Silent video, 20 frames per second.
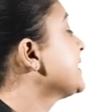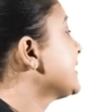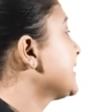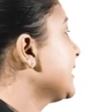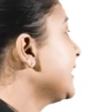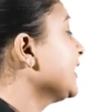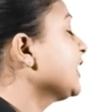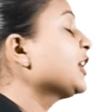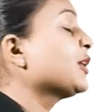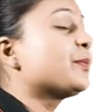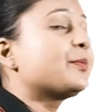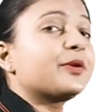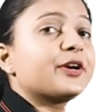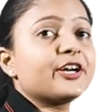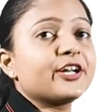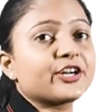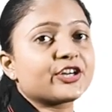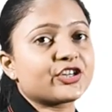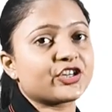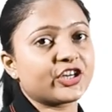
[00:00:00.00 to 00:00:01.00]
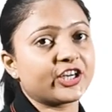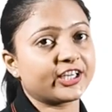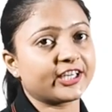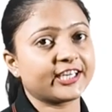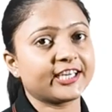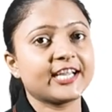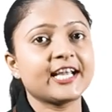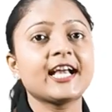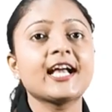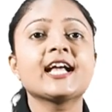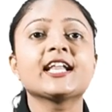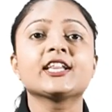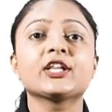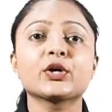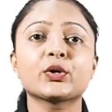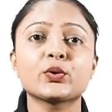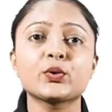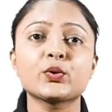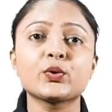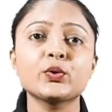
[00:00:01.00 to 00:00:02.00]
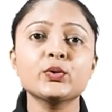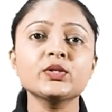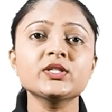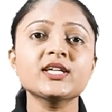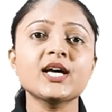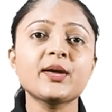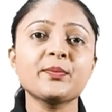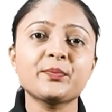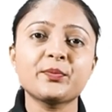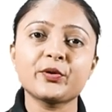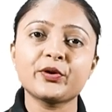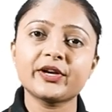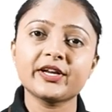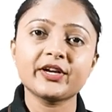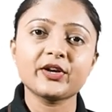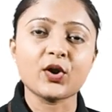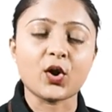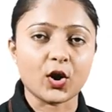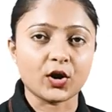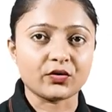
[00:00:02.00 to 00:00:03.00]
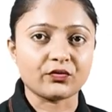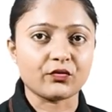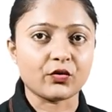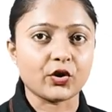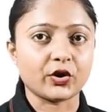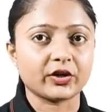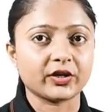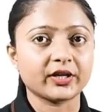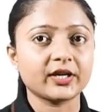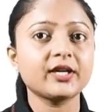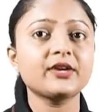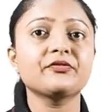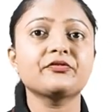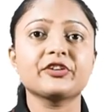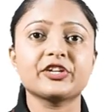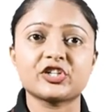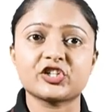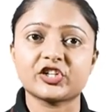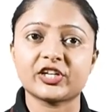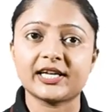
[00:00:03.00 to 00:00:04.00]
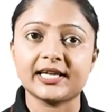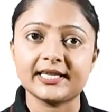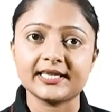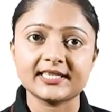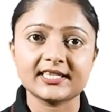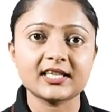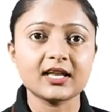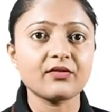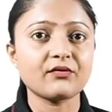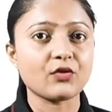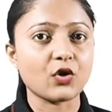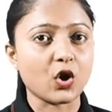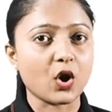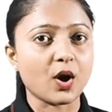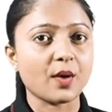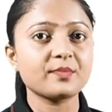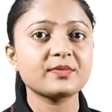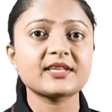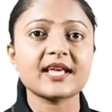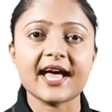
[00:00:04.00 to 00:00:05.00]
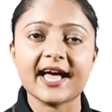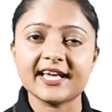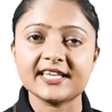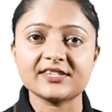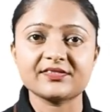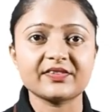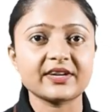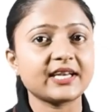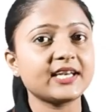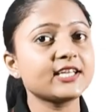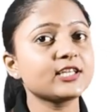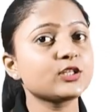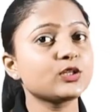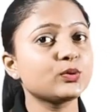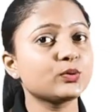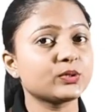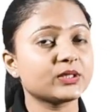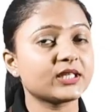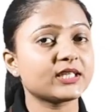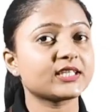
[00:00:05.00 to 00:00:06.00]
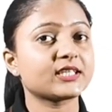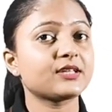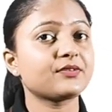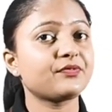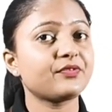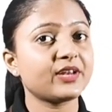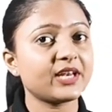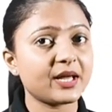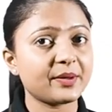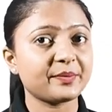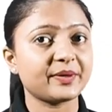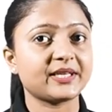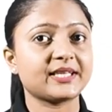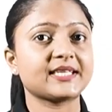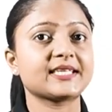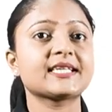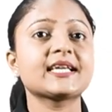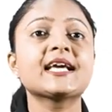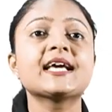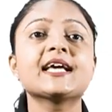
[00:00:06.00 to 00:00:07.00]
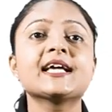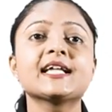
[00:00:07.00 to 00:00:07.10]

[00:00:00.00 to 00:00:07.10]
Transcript: Silk production. The cocoons are put in hot water which kills the worms as well as loosens the filaments.